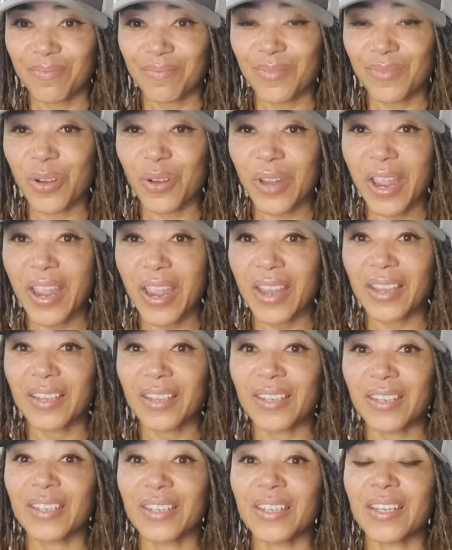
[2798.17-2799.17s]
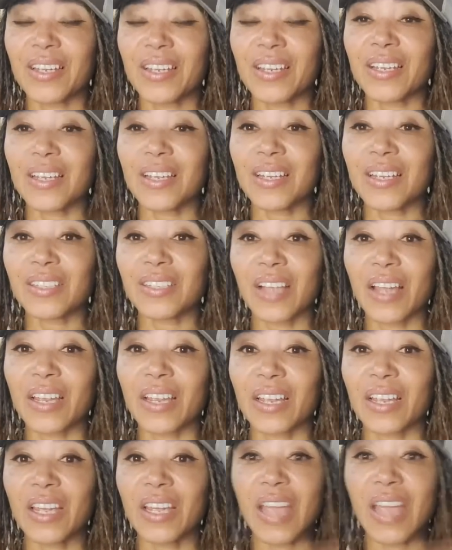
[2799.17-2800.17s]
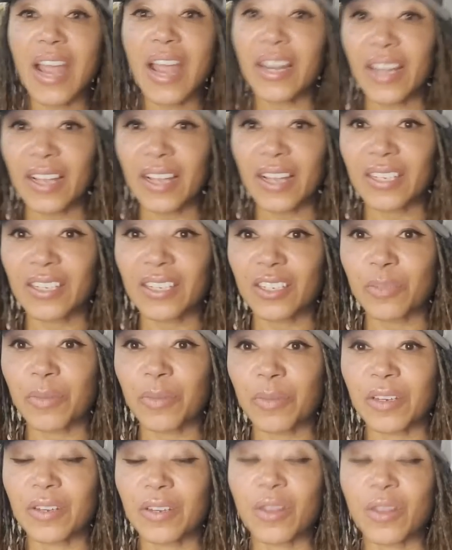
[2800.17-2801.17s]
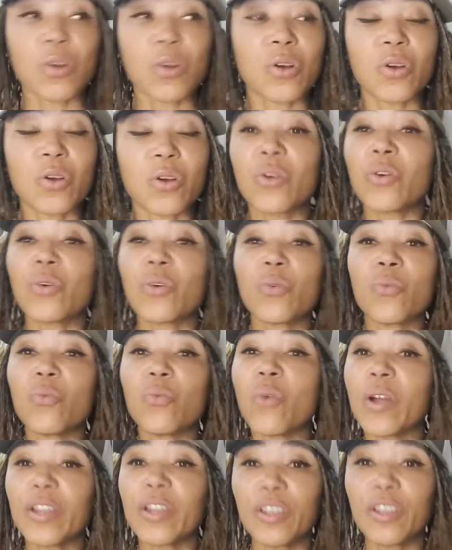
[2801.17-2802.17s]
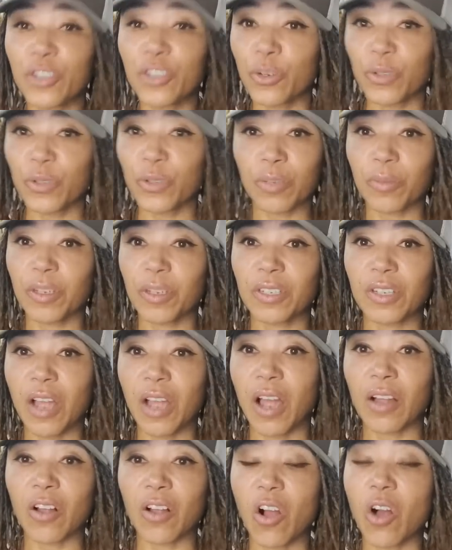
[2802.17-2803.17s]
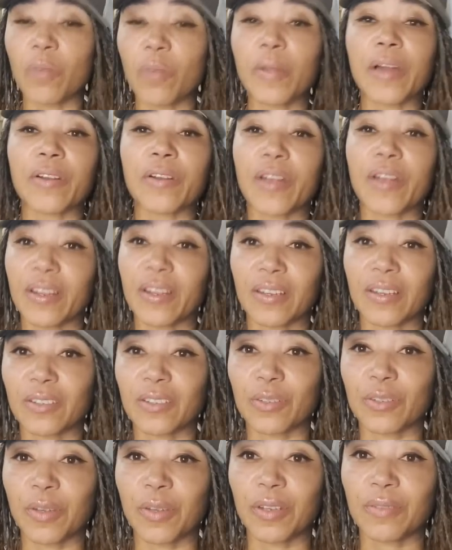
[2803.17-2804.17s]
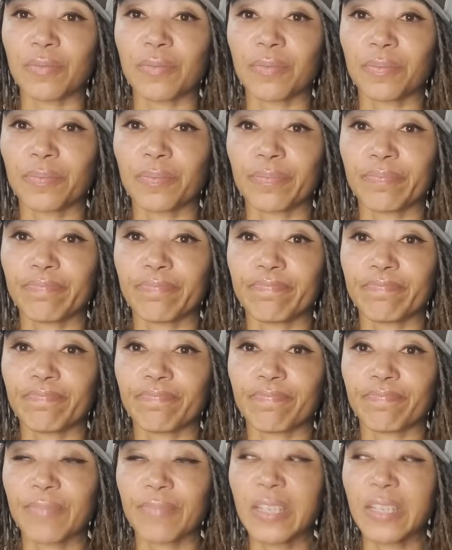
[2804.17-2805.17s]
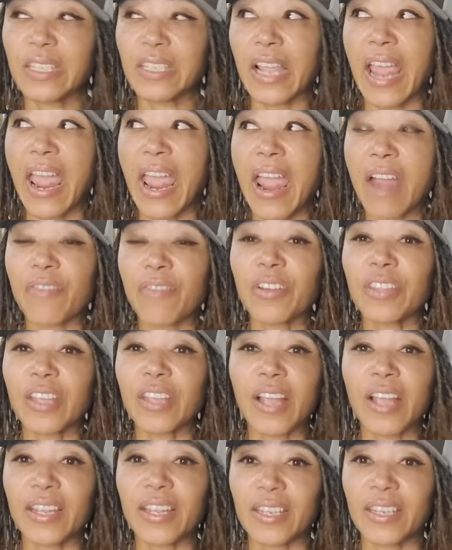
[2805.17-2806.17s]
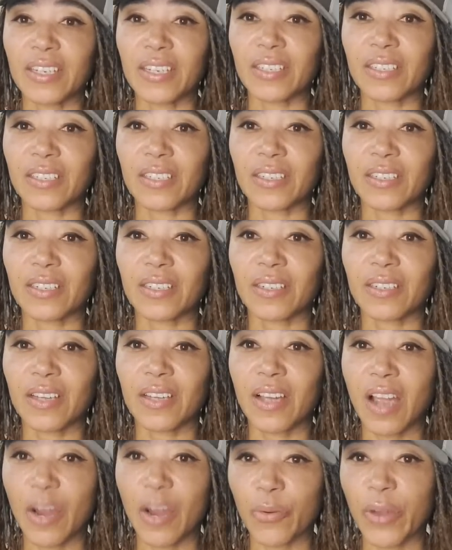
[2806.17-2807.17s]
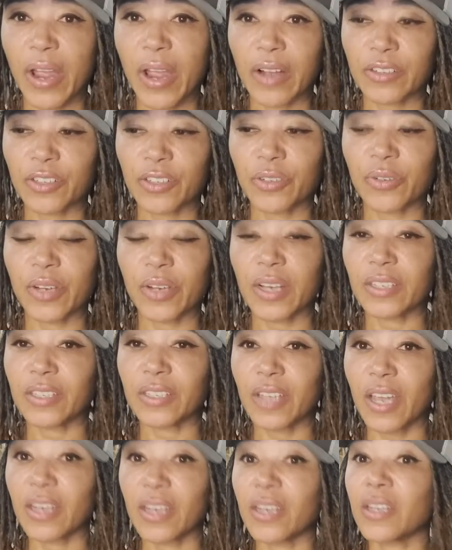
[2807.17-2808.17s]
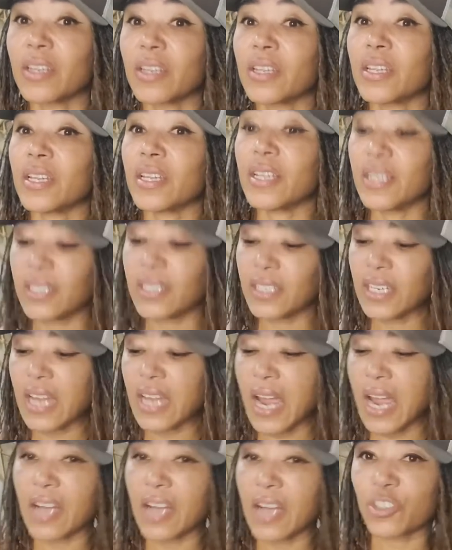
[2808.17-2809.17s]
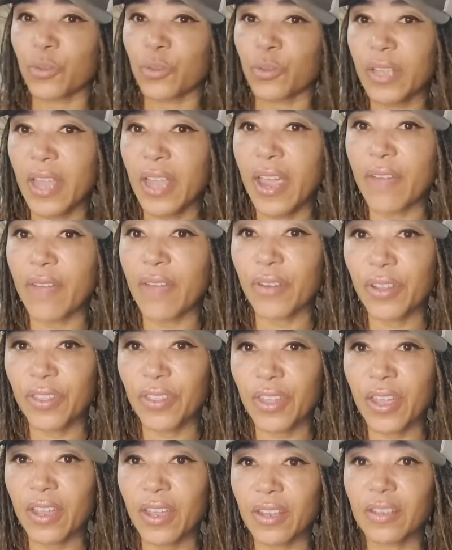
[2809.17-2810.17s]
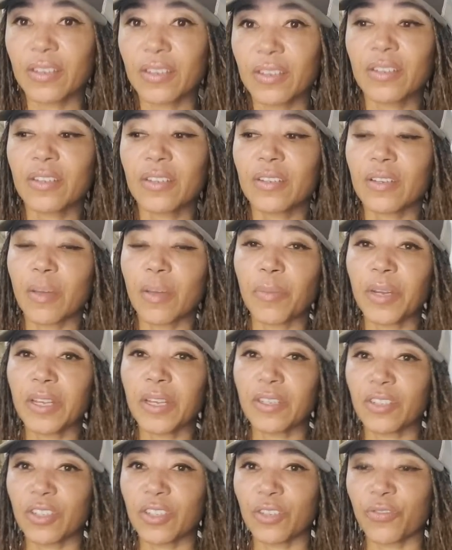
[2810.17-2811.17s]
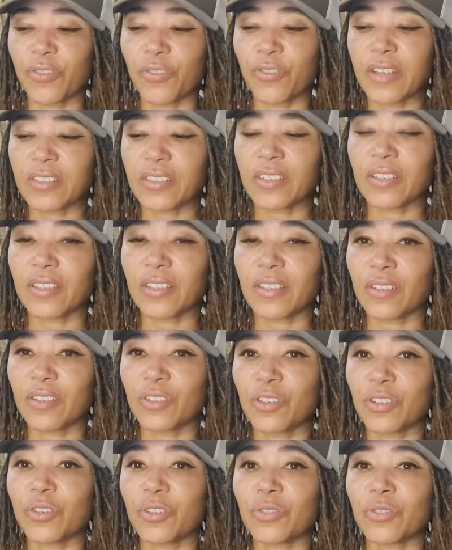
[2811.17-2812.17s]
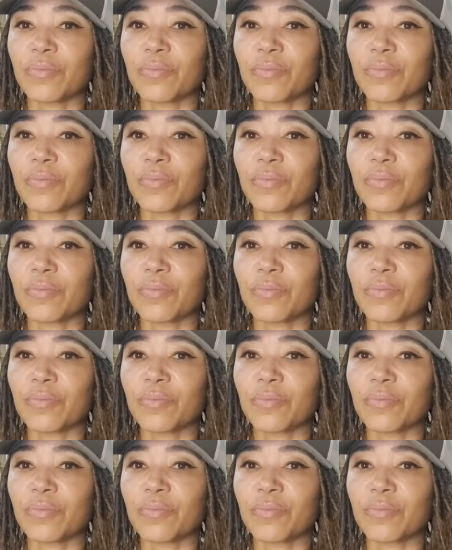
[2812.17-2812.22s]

okay, he's like, and he has histamine. What do you do if somebody's got gallbladder and histamine? He's like, everything I eat, I react to. And I said, is it actually everything? I'm gonna get to this fasting thing too.